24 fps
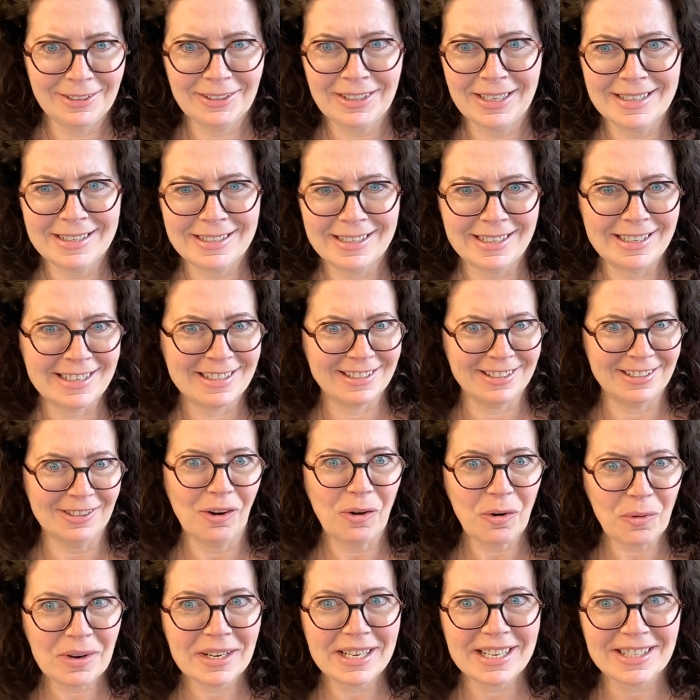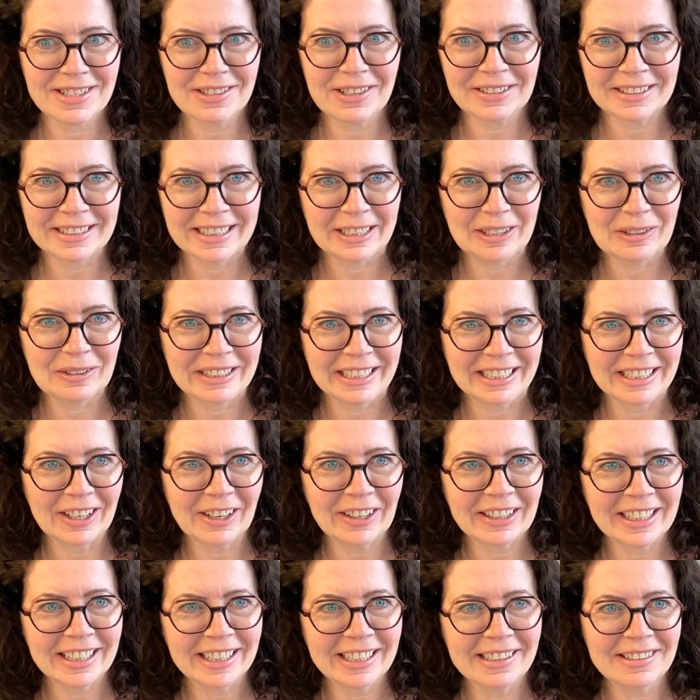you can see it's already starting looking
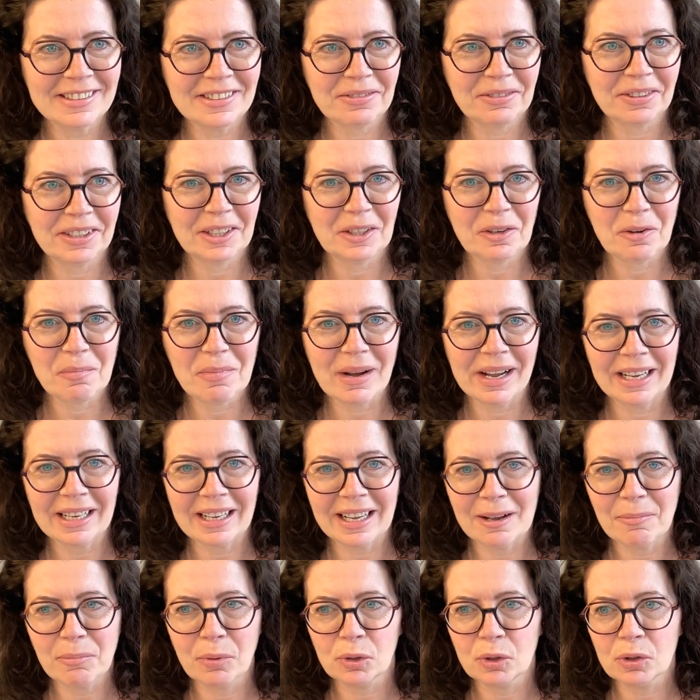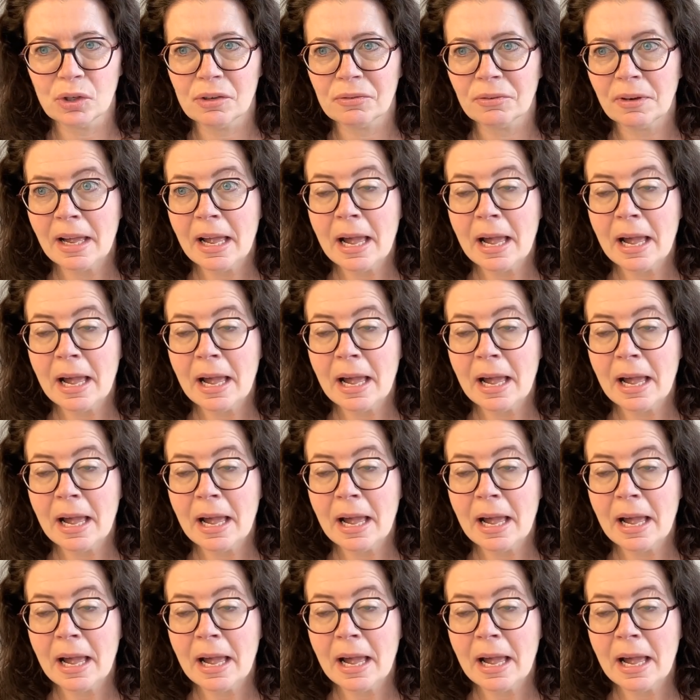ugly. So we go back, Impot Gouv.